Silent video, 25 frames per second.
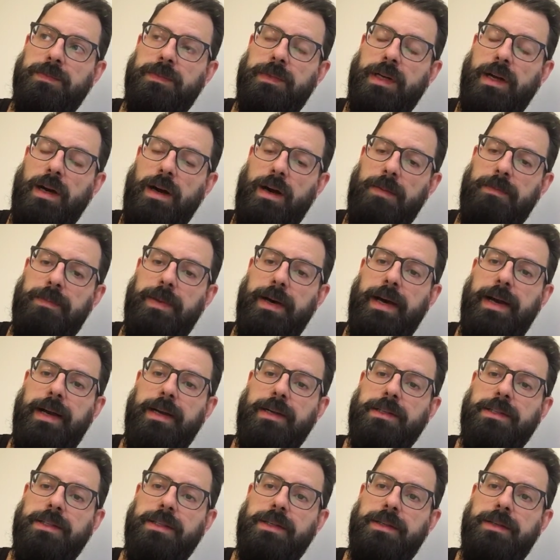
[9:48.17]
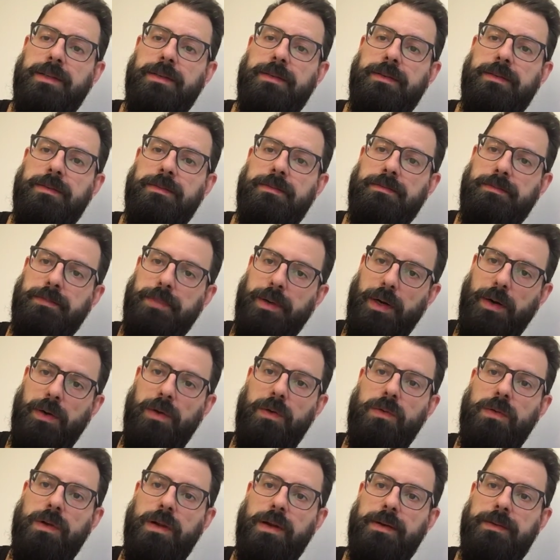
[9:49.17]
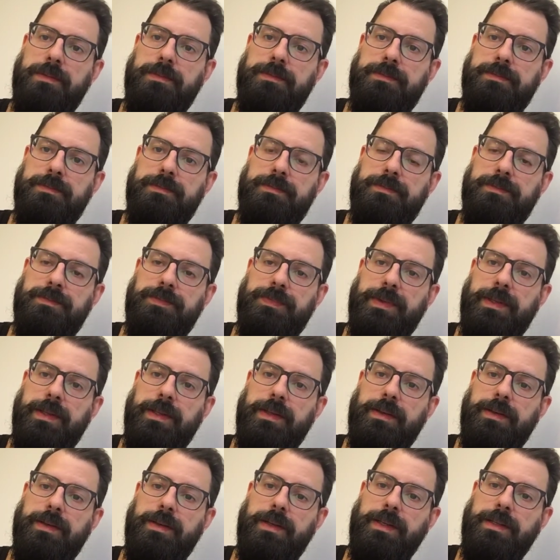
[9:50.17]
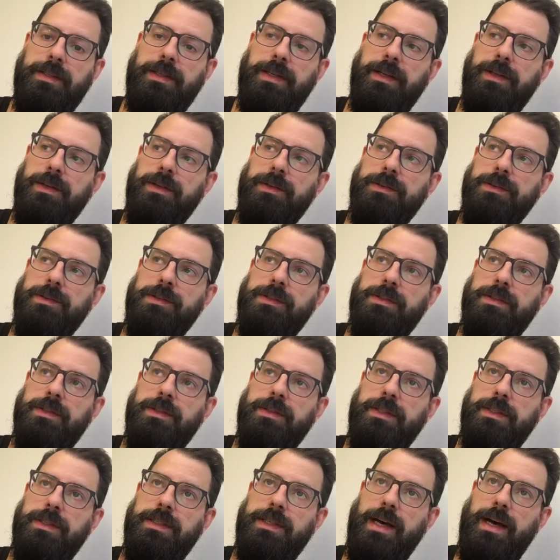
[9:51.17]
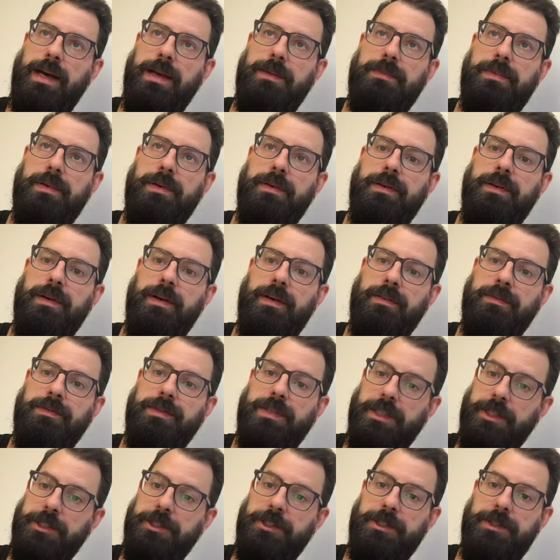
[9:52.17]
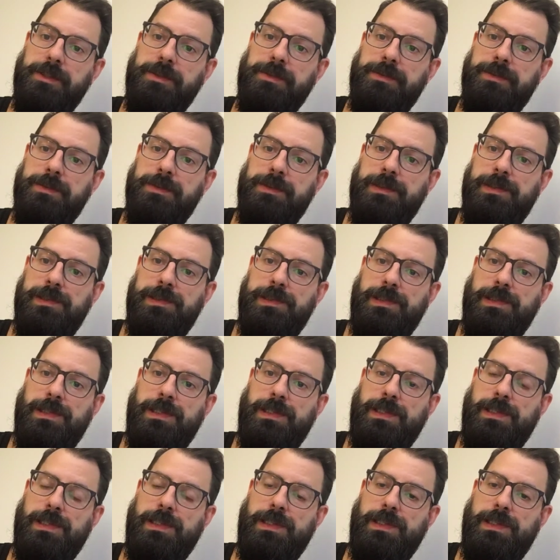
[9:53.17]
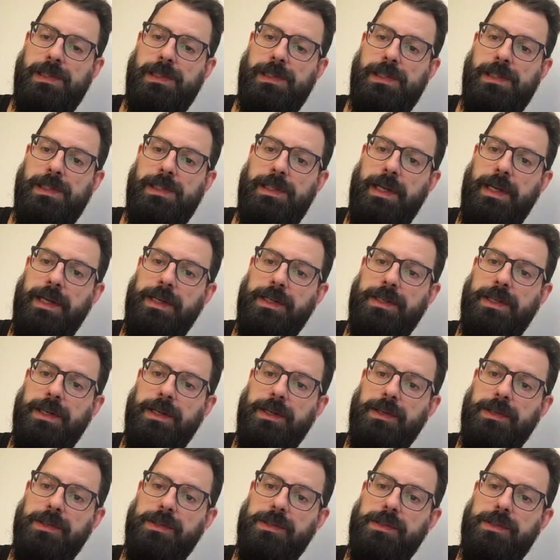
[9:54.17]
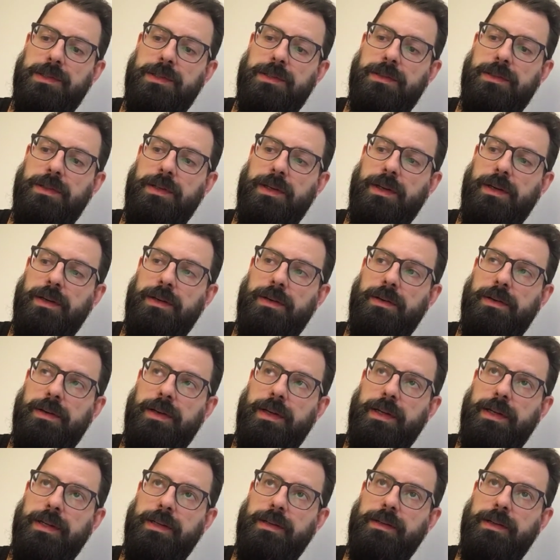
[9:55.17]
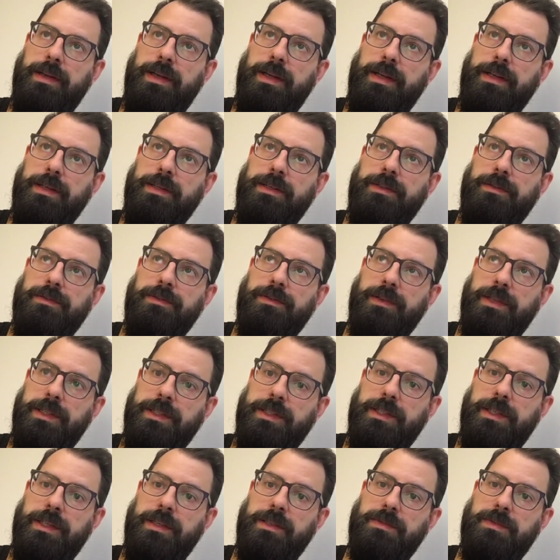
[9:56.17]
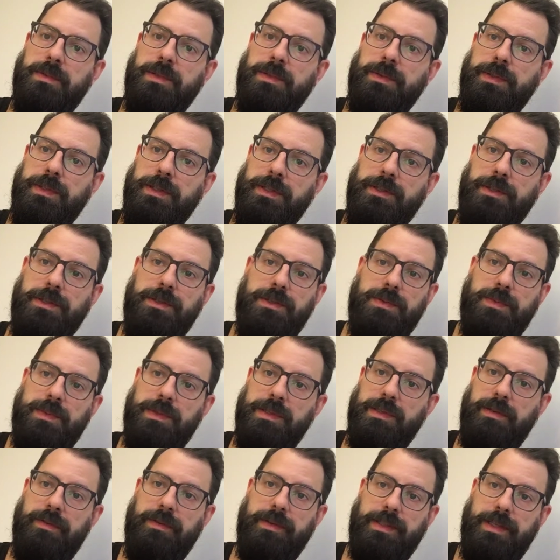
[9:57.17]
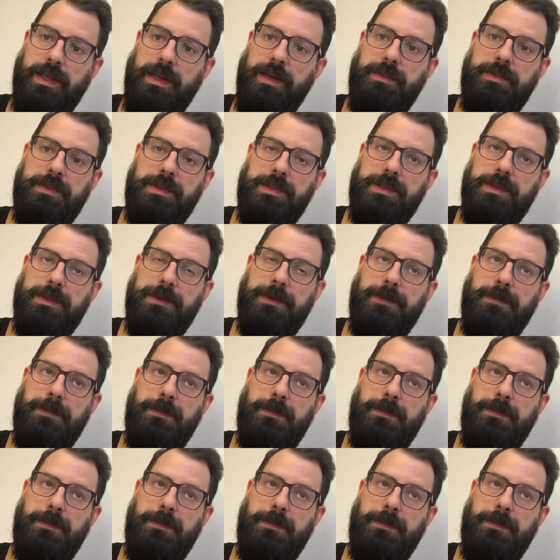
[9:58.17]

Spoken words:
Compact bone. It tells the type of tissue, and it tells, and it differentiates between the two specific types.